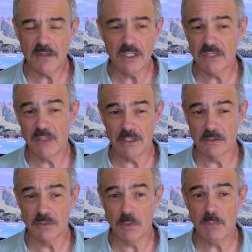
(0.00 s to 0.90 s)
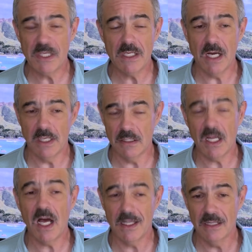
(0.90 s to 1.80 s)
these vehicles would be a
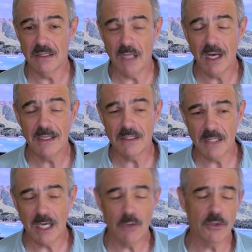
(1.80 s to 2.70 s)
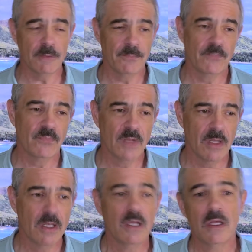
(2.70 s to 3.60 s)
lot louder.
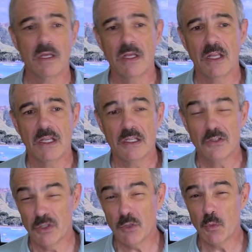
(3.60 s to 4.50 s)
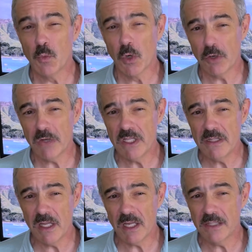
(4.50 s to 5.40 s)
Should you worry
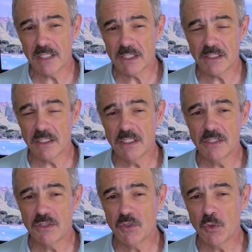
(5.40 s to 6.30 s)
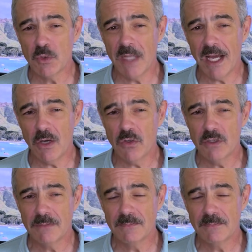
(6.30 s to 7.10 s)
that a Tesla is too loud?